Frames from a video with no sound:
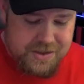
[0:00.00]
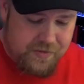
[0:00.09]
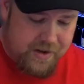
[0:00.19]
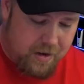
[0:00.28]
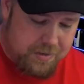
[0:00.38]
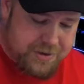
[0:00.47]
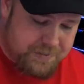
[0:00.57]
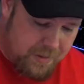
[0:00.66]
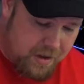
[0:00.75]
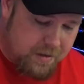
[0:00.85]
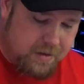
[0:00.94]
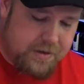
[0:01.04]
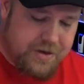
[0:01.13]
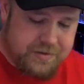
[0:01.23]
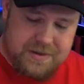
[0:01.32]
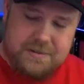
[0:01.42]
they are smaller,
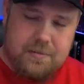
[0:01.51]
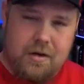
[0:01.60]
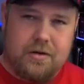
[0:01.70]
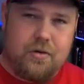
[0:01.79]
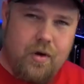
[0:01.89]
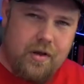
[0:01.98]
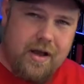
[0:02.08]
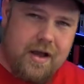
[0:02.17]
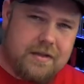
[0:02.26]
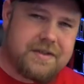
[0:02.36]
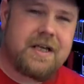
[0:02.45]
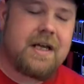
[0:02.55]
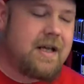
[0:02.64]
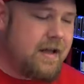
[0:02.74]
using smaller coil heads.